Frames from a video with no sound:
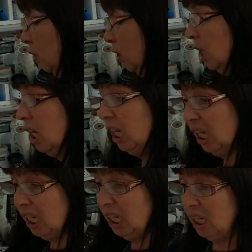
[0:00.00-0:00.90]
work
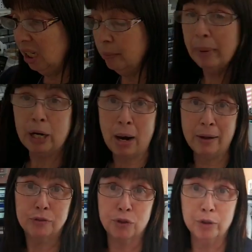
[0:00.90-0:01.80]
in my
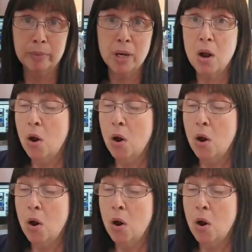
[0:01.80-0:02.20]
craft room